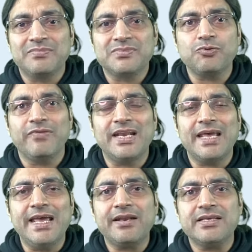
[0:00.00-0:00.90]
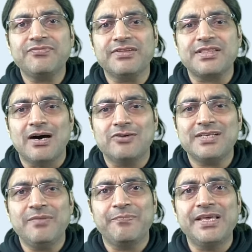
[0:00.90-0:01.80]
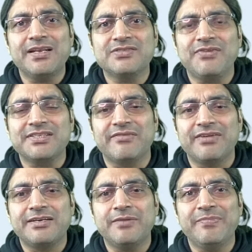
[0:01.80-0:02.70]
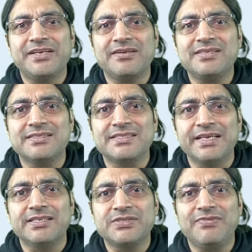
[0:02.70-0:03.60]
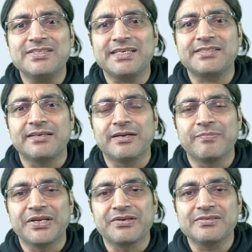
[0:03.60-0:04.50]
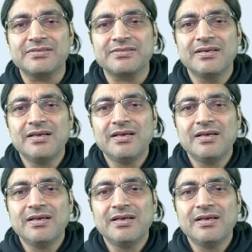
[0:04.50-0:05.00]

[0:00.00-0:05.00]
So when A runs for 1000, B runs for 700 meters and C runs for 600 meters.